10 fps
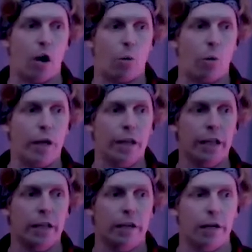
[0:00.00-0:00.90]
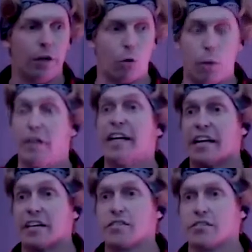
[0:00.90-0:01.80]
our will, our
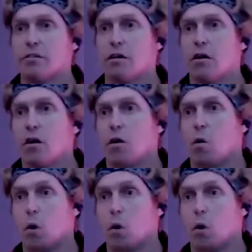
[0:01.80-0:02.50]
willingness,